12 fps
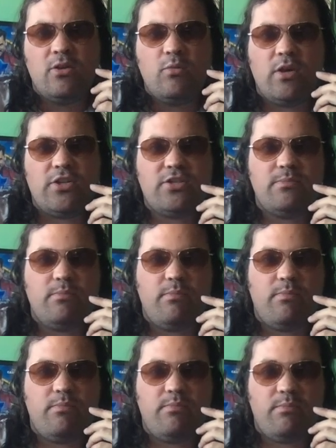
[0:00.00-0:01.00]
which
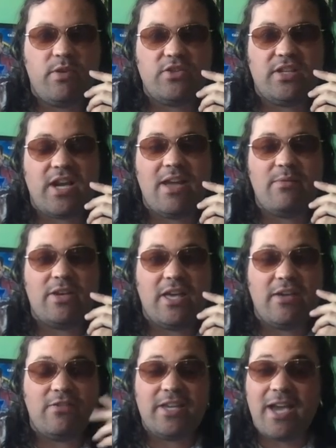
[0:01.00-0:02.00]
they kind
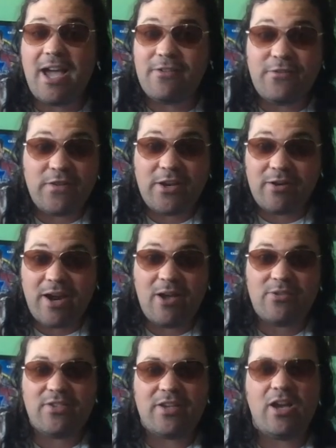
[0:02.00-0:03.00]
of figure
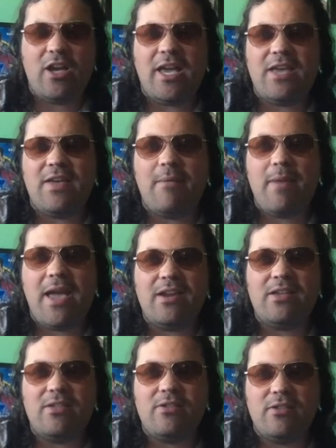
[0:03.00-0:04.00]
out. It's like, oh, hey, that man
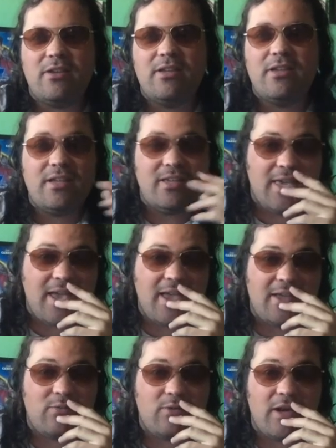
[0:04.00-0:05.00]
is,
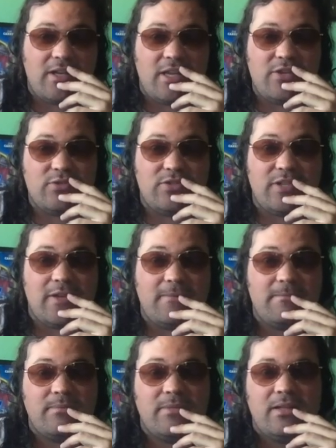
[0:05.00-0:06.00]
yeah, right, interesting.
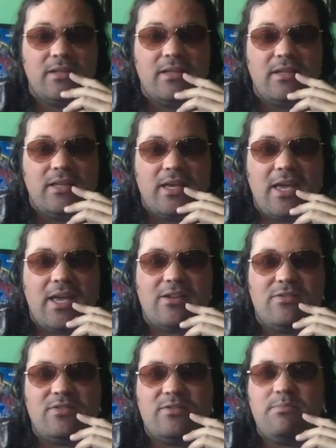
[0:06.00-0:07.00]

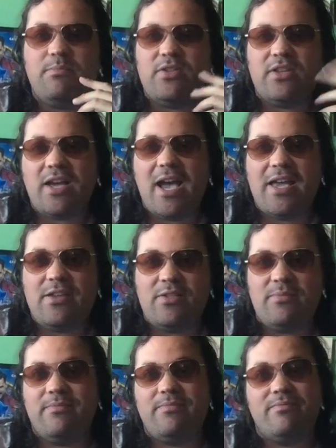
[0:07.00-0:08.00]
And but the
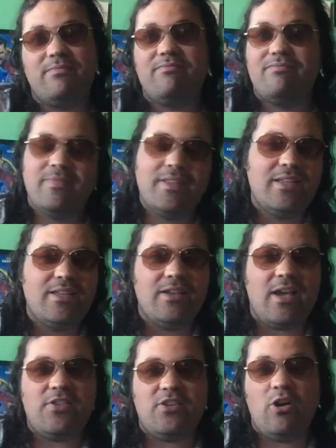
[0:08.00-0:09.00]
guy's
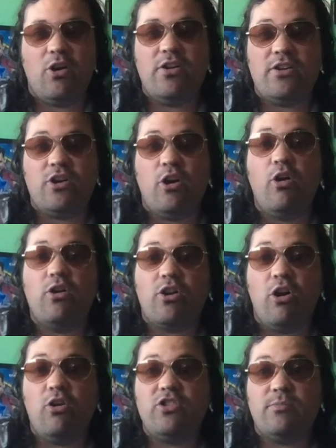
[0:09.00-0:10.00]

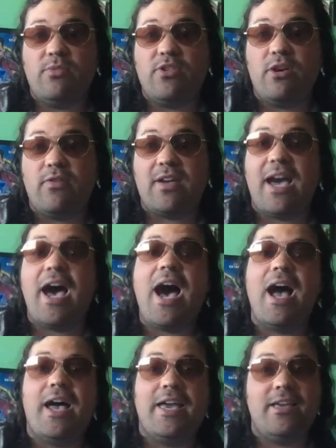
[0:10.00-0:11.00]
calls himself
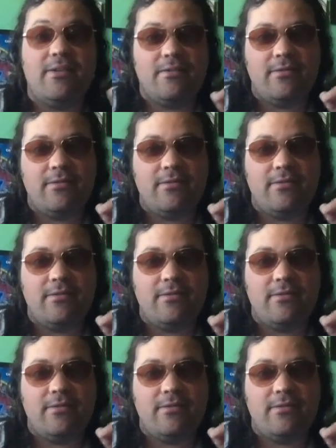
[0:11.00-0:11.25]
Kai,